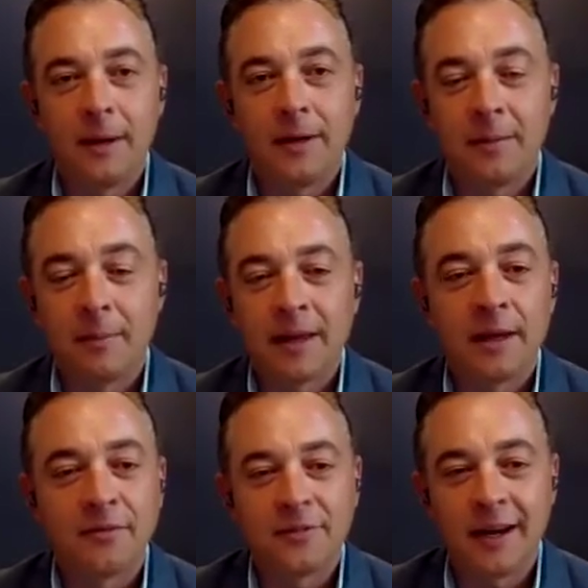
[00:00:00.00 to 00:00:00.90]
in my
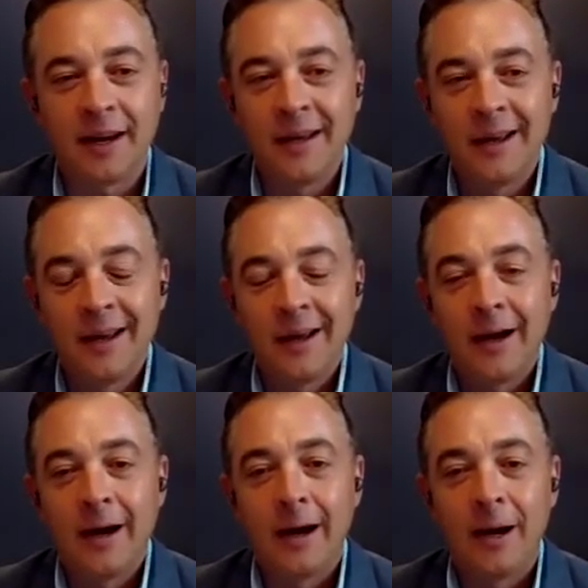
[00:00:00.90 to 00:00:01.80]
life today.
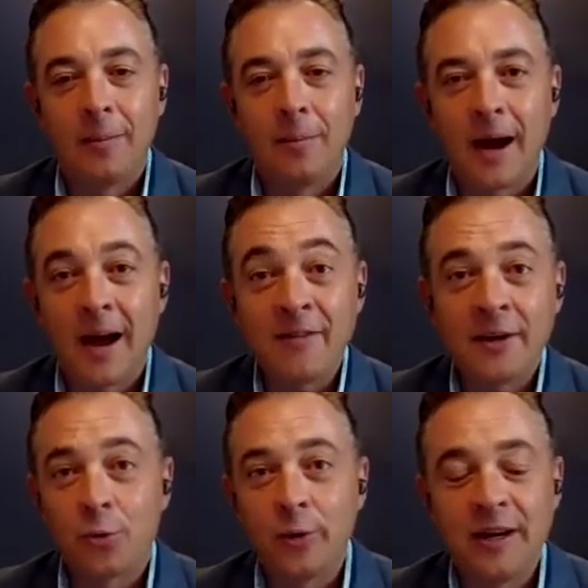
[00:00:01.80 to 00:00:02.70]
I've
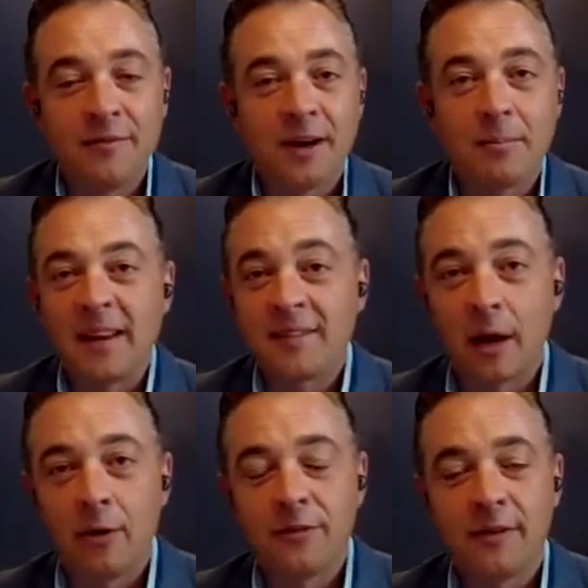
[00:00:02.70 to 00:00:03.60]
had to reinvent
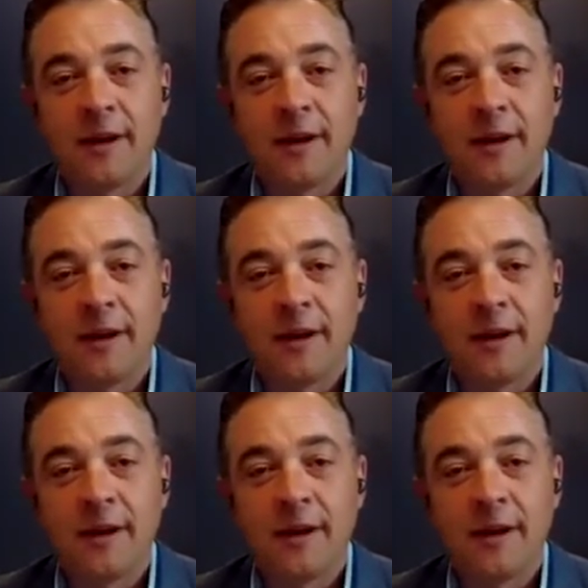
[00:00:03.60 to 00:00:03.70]
myself.